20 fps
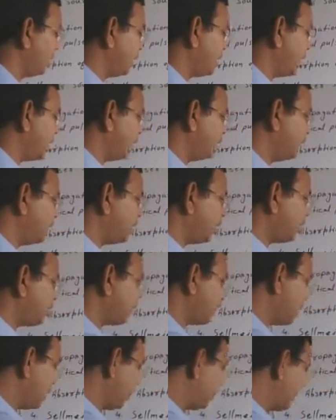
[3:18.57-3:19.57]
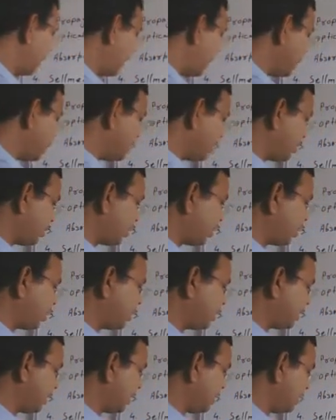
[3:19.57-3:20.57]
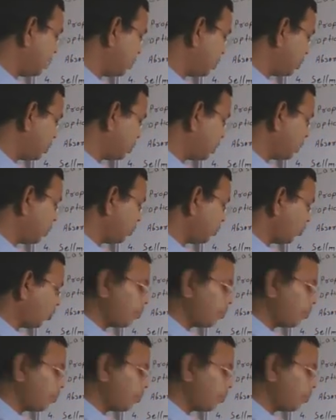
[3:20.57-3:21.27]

and we know the lambda is related to the